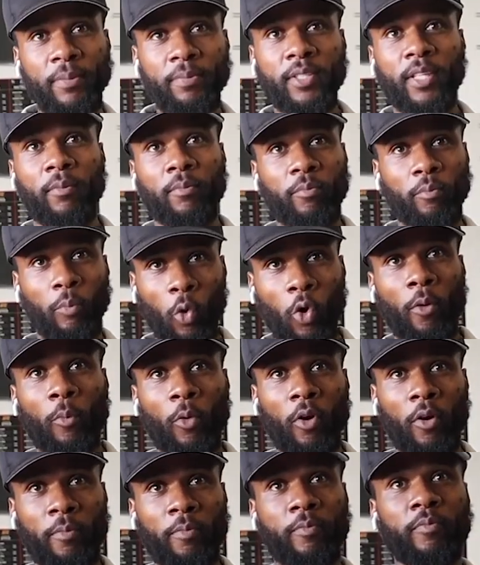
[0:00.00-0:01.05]
keeps them more
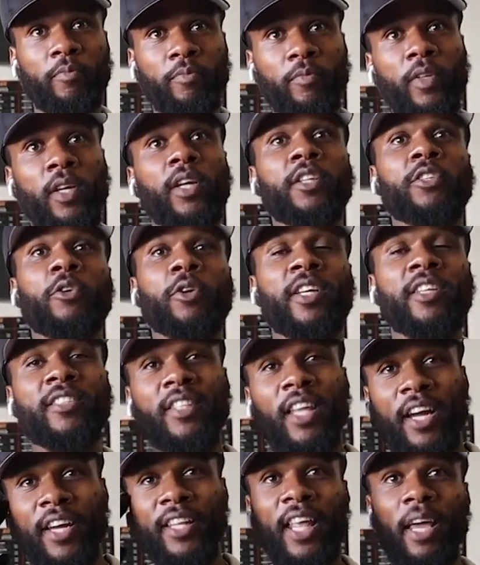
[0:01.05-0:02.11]
and more, so he's
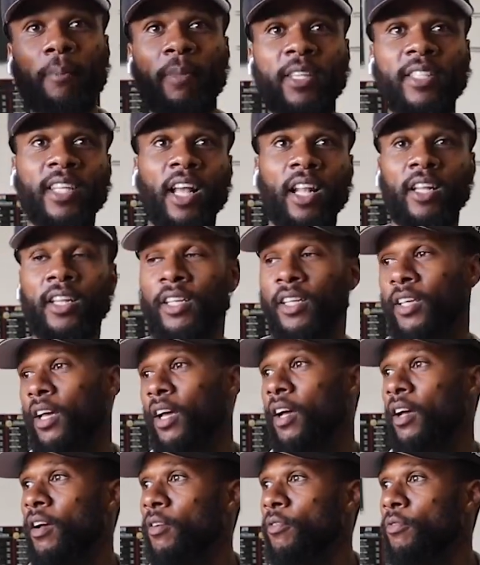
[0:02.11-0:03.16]
stuck in that mentality
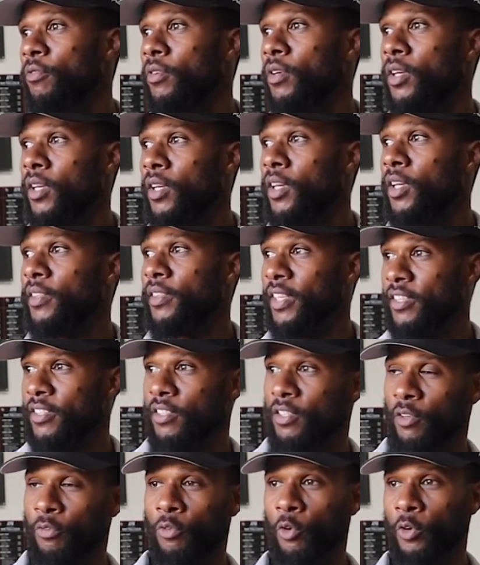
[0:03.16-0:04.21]
of this
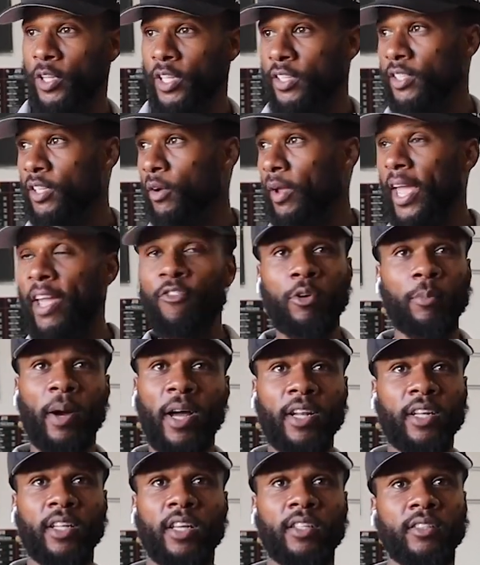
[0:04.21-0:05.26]
is a full detail,
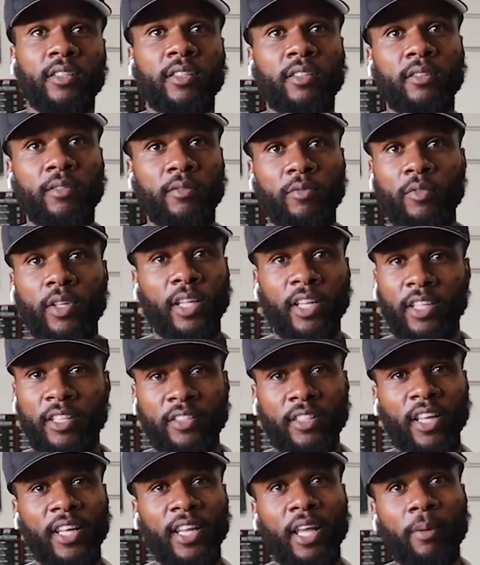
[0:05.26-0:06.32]
everybody does it. And
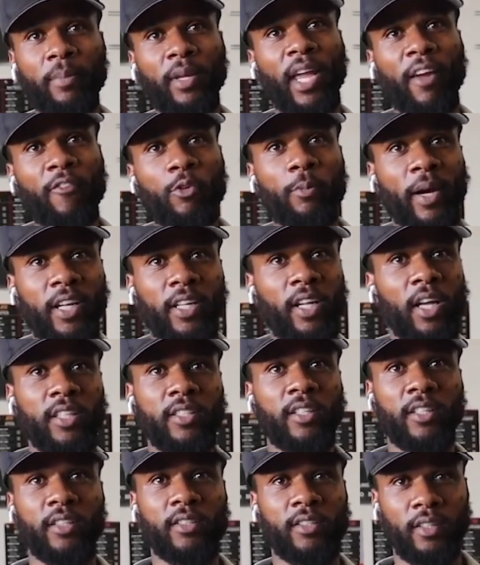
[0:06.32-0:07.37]
he's looking at me, everybody
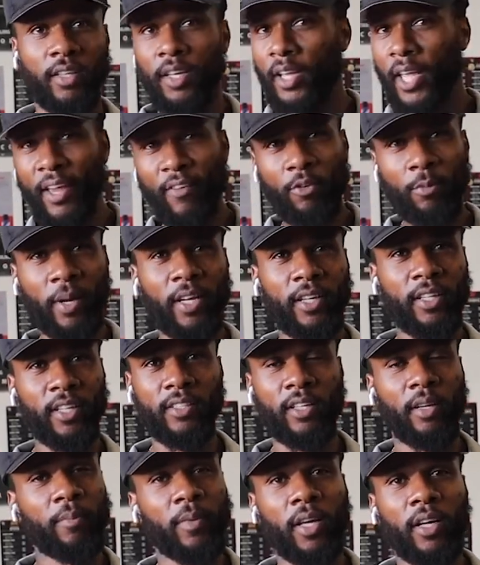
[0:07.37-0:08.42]
does this.
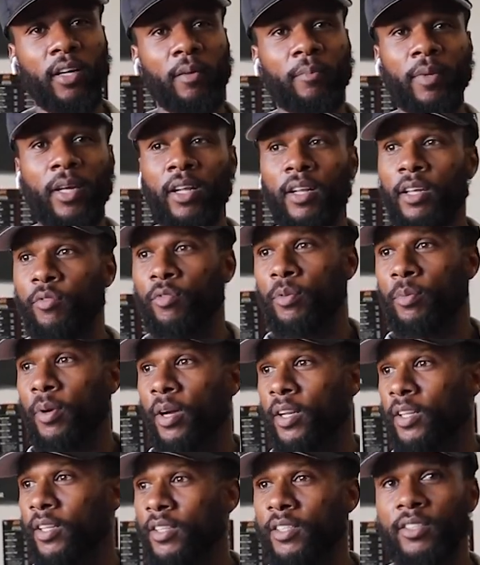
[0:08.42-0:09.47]
I'm like, I'm not
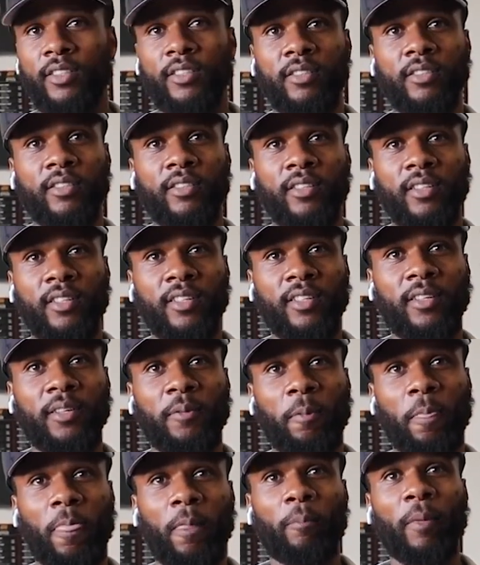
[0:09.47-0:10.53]
everybody, this is
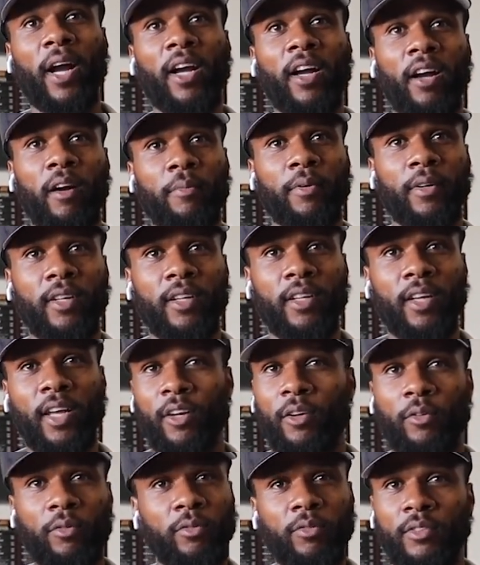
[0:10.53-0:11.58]
my company. I
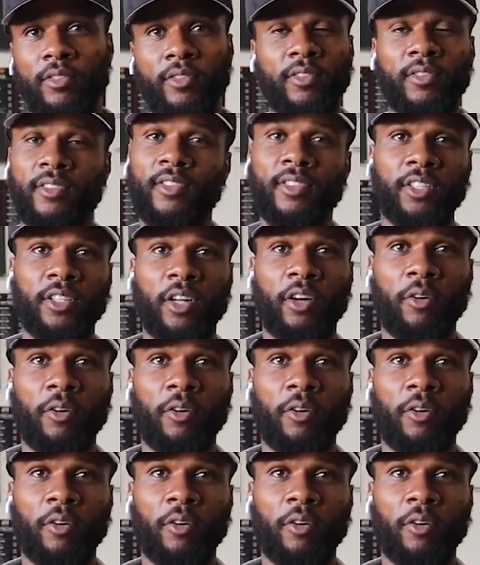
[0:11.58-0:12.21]
don't, you